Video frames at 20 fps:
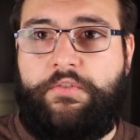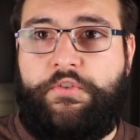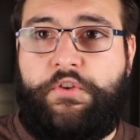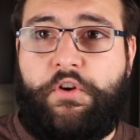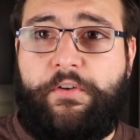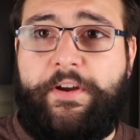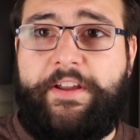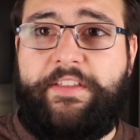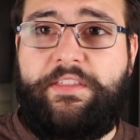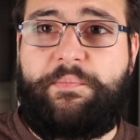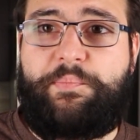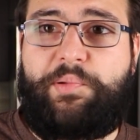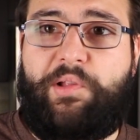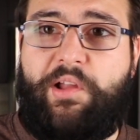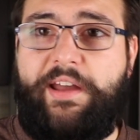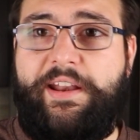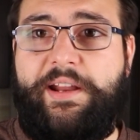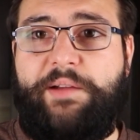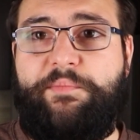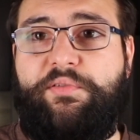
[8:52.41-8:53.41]
During the
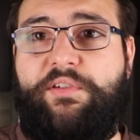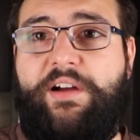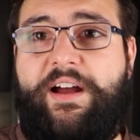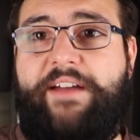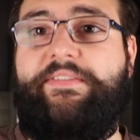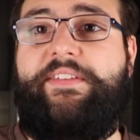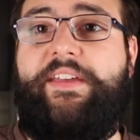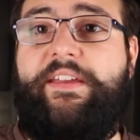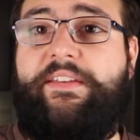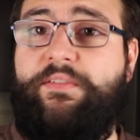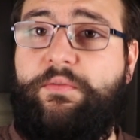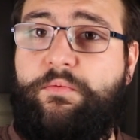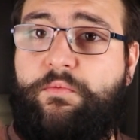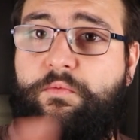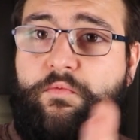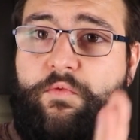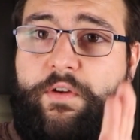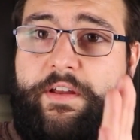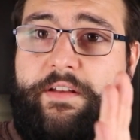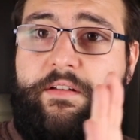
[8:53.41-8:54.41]
plotting process,
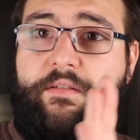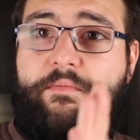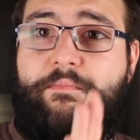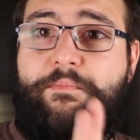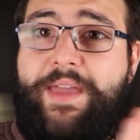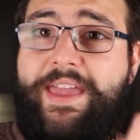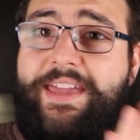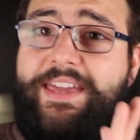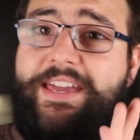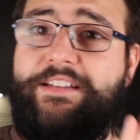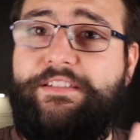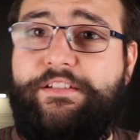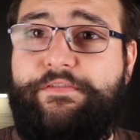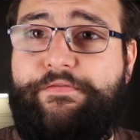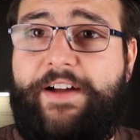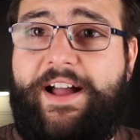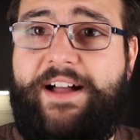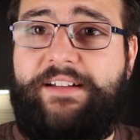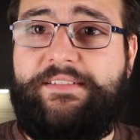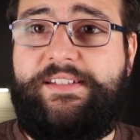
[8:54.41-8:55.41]
when making the
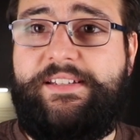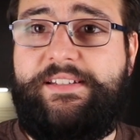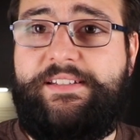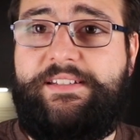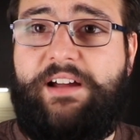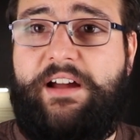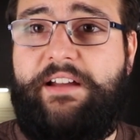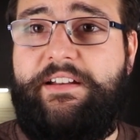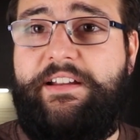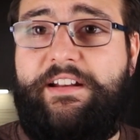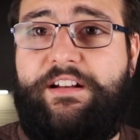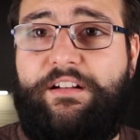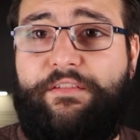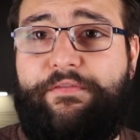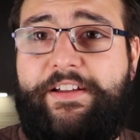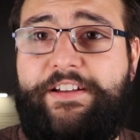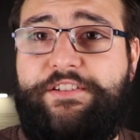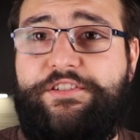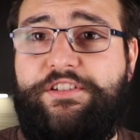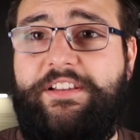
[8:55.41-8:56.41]
files is done, it'll
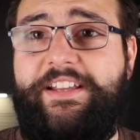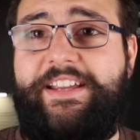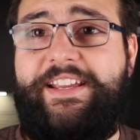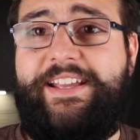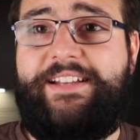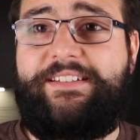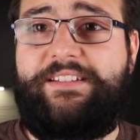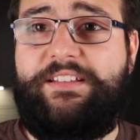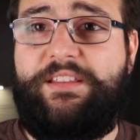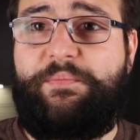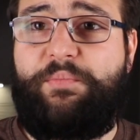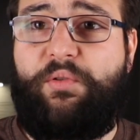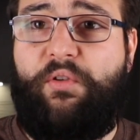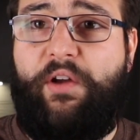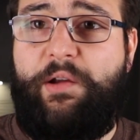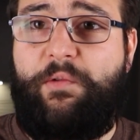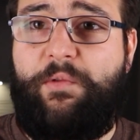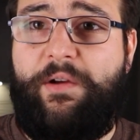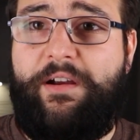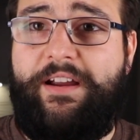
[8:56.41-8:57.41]
eventually get to the
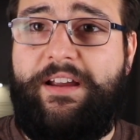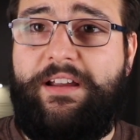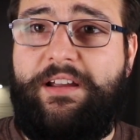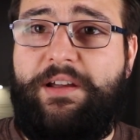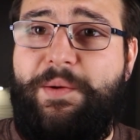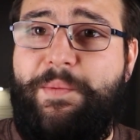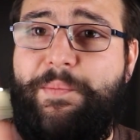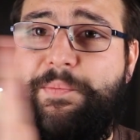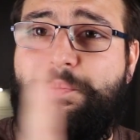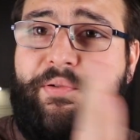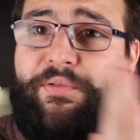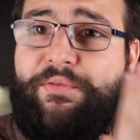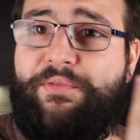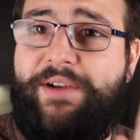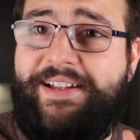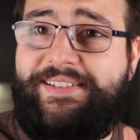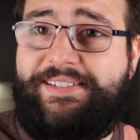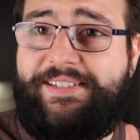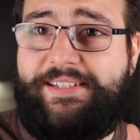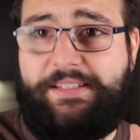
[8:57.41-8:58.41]
point where it
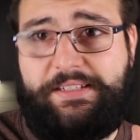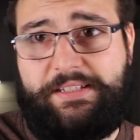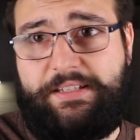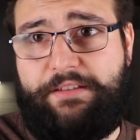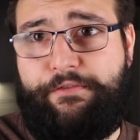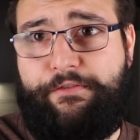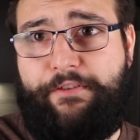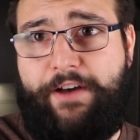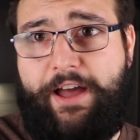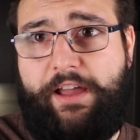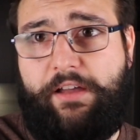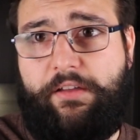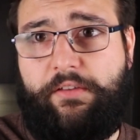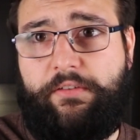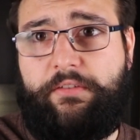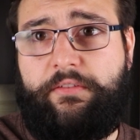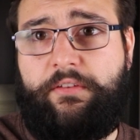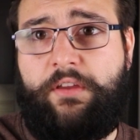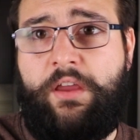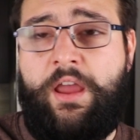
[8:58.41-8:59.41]
compresses the
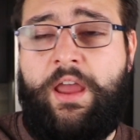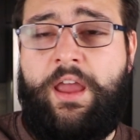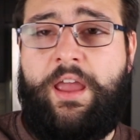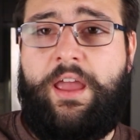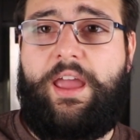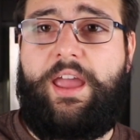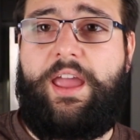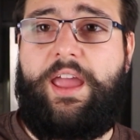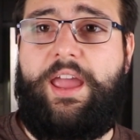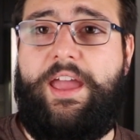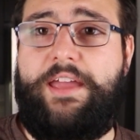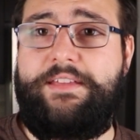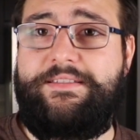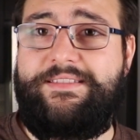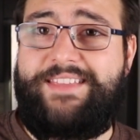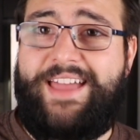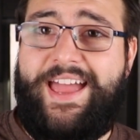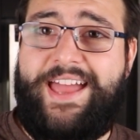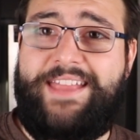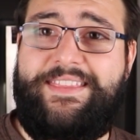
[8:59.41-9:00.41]
files.
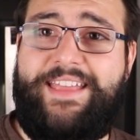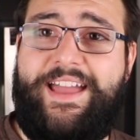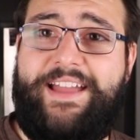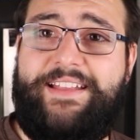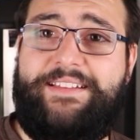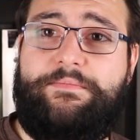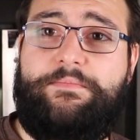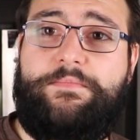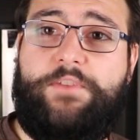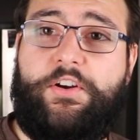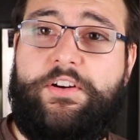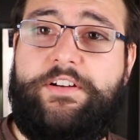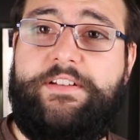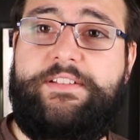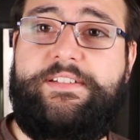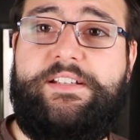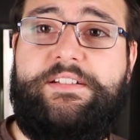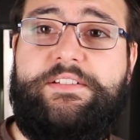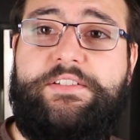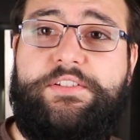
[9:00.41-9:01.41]
And then that
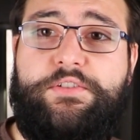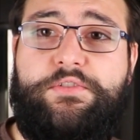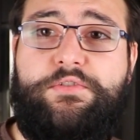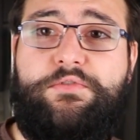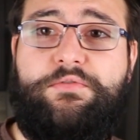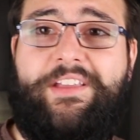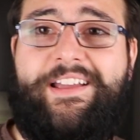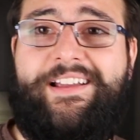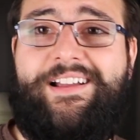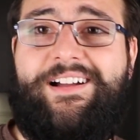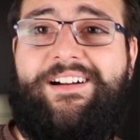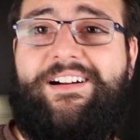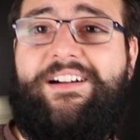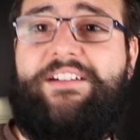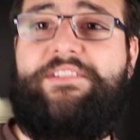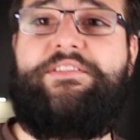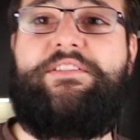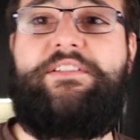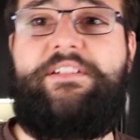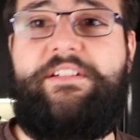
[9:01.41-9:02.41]
turns into like a
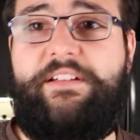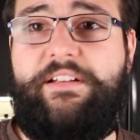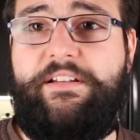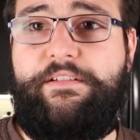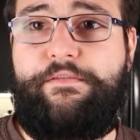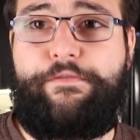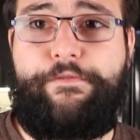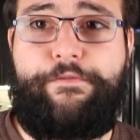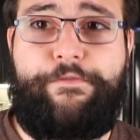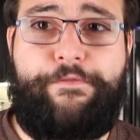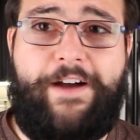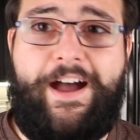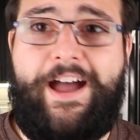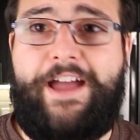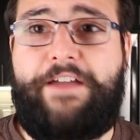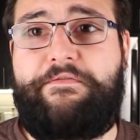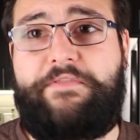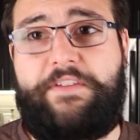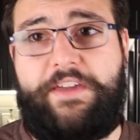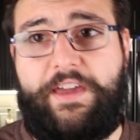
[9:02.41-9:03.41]

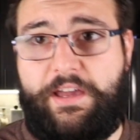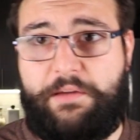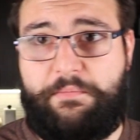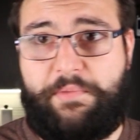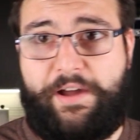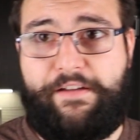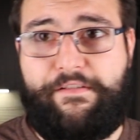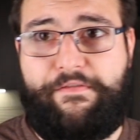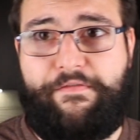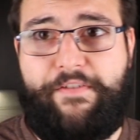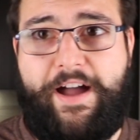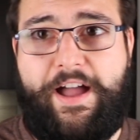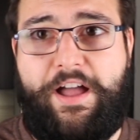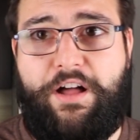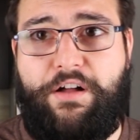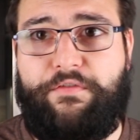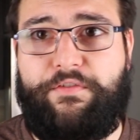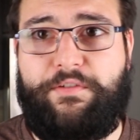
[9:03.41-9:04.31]
105 gigabyte file